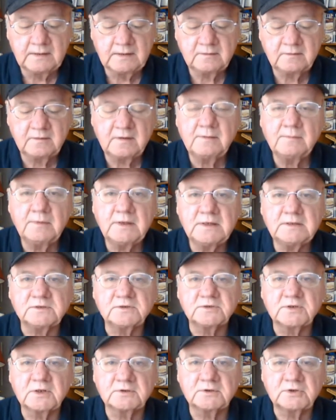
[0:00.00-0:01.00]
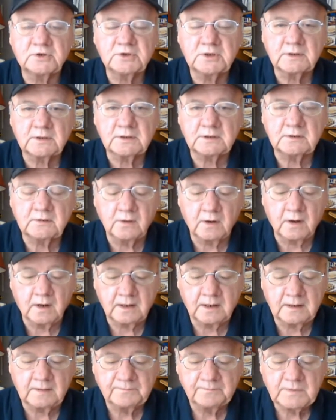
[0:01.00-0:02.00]
TB's Chili
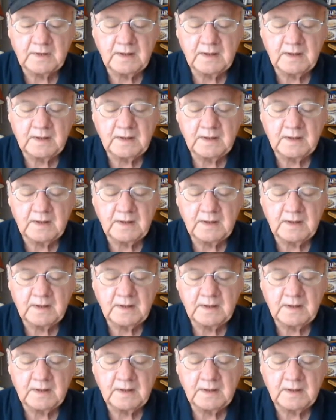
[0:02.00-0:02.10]
Dog.